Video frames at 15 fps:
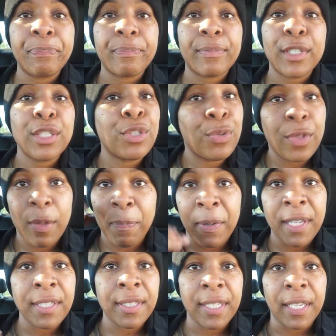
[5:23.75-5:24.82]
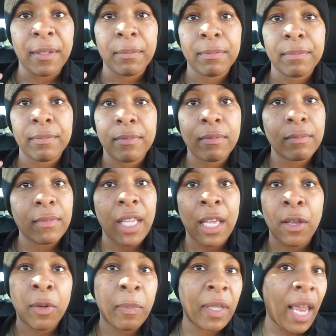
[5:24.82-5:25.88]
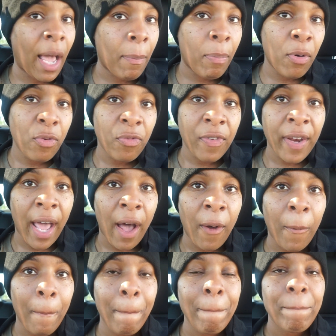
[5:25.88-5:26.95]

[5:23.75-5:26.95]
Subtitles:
PC. It would be like poofing out.